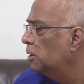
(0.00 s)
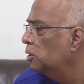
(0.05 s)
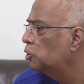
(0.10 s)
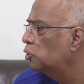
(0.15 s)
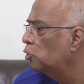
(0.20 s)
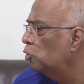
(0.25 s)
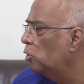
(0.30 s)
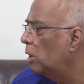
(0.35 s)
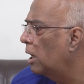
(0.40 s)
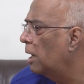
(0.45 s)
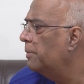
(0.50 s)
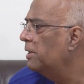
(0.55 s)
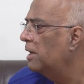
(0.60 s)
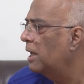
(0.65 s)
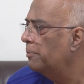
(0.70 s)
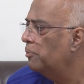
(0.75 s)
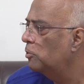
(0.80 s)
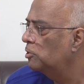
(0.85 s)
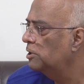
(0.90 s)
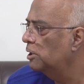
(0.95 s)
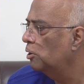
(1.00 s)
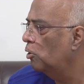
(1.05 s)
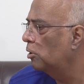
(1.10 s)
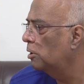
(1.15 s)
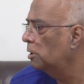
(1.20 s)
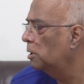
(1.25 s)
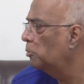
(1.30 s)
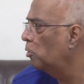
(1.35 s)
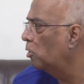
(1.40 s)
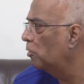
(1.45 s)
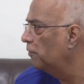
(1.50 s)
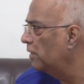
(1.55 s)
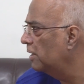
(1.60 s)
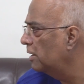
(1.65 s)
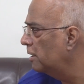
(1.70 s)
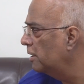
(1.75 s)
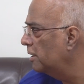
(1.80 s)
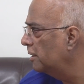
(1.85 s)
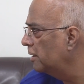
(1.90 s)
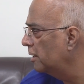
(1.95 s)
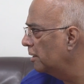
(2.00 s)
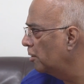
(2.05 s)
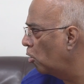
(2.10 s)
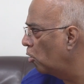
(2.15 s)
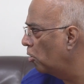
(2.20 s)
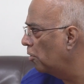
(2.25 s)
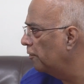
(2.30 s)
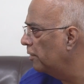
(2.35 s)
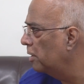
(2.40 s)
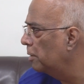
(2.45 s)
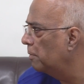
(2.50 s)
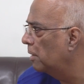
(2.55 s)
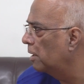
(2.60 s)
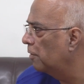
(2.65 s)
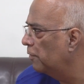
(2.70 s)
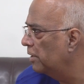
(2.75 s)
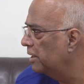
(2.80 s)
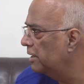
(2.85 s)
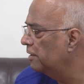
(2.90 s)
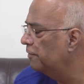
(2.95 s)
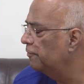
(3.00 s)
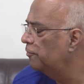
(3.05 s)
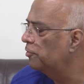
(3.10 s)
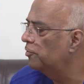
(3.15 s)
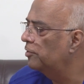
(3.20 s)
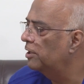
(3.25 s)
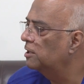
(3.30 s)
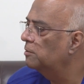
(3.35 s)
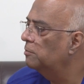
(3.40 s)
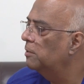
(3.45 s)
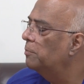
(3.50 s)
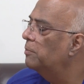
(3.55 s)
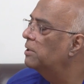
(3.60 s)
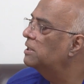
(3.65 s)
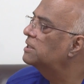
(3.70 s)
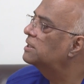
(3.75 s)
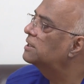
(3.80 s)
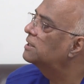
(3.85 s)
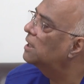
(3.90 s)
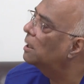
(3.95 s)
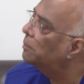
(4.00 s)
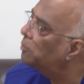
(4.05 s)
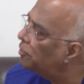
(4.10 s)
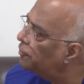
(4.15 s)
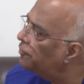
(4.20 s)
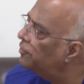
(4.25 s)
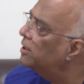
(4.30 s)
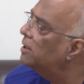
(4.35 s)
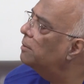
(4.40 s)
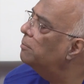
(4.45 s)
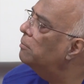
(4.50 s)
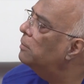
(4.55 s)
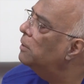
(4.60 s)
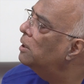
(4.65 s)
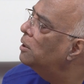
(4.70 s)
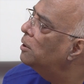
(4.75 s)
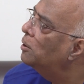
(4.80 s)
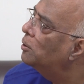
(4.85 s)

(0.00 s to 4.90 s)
So, I mean, I'm not saying all of them are on ventilator and all of them are waiting for transplant, but some of them